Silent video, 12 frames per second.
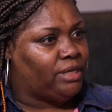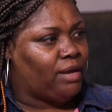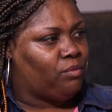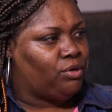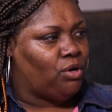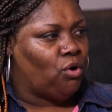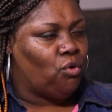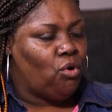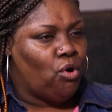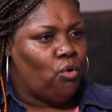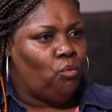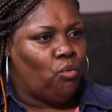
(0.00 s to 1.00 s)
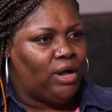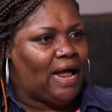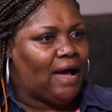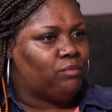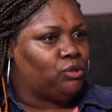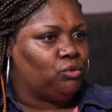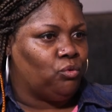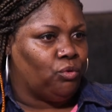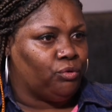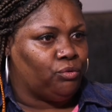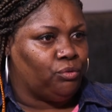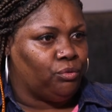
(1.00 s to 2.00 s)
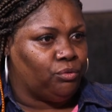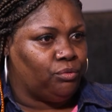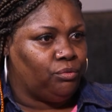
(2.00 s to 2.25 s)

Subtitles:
they would know what I was going through.